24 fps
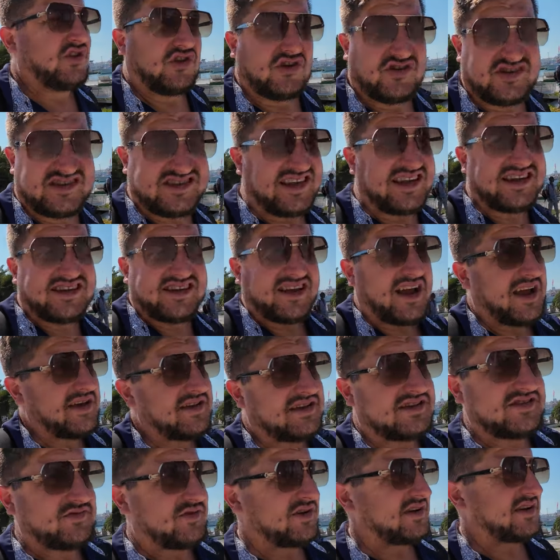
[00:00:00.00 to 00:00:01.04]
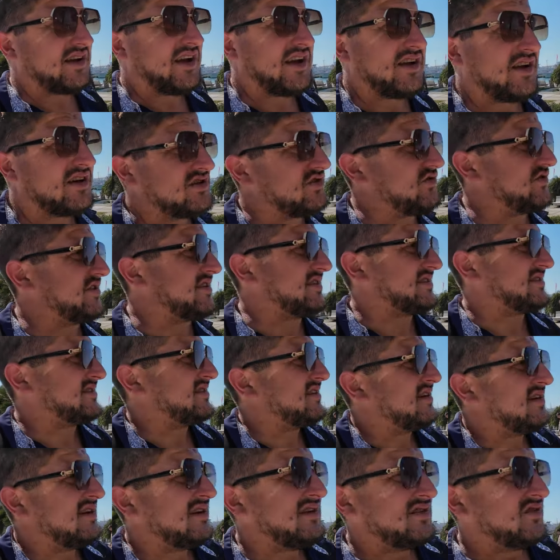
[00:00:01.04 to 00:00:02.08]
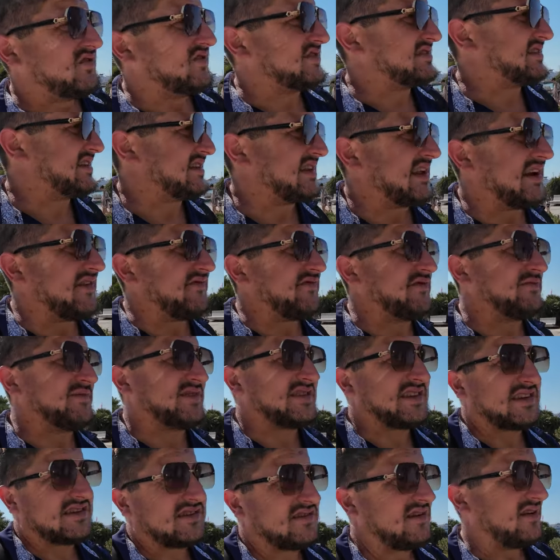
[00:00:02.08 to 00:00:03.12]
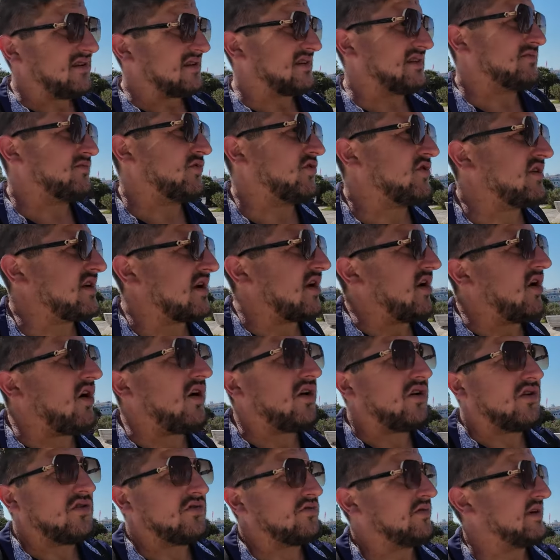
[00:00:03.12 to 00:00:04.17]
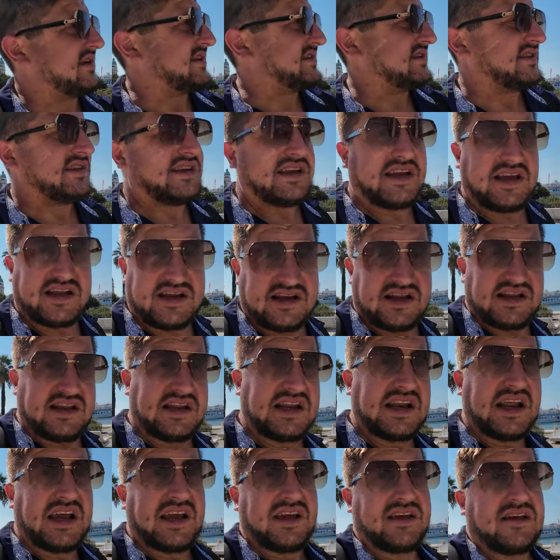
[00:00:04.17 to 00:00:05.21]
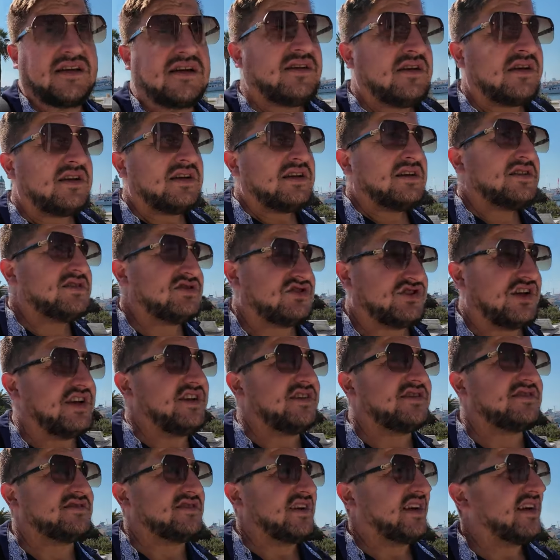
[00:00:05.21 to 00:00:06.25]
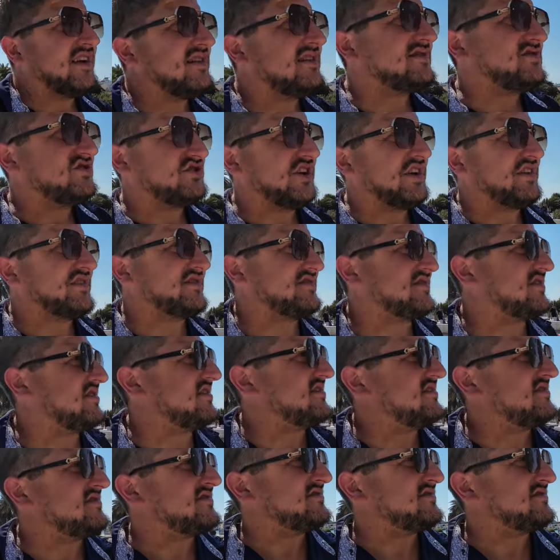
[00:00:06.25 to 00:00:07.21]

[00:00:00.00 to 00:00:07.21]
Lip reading: I swear to God, our tourists will sit there from 6 o'clock in the morning all the way to the end of the night. Jeez, eh? Jeez.